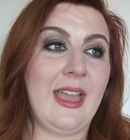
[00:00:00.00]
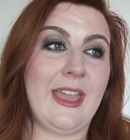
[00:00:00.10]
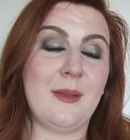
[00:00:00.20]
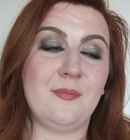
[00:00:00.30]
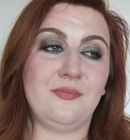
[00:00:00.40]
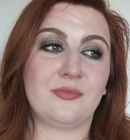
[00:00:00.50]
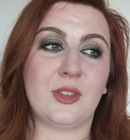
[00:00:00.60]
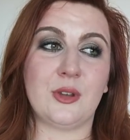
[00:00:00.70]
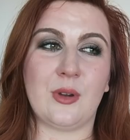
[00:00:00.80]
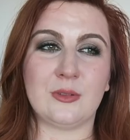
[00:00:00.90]
um
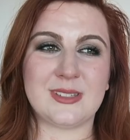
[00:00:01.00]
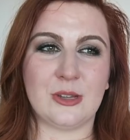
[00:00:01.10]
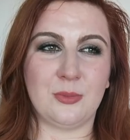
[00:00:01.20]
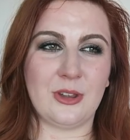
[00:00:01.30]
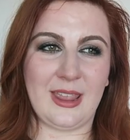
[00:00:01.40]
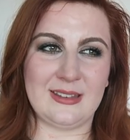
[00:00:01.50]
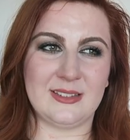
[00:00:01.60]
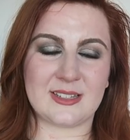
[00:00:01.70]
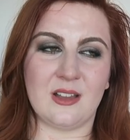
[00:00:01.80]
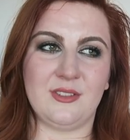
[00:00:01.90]
you know I'll still put it in
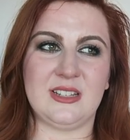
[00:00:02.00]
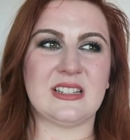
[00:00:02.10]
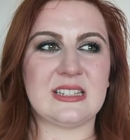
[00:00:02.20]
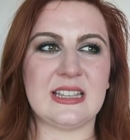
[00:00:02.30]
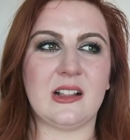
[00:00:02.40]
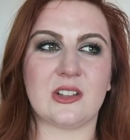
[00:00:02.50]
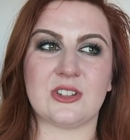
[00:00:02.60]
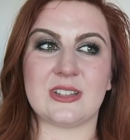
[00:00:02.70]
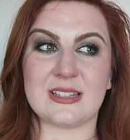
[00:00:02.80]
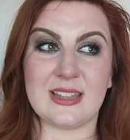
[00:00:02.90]
discoveries and
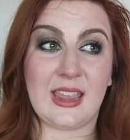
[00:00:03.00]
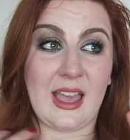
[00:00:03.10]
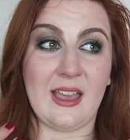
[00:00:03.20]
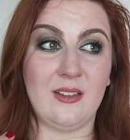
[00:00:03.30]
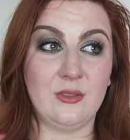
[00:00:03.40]
declutters as like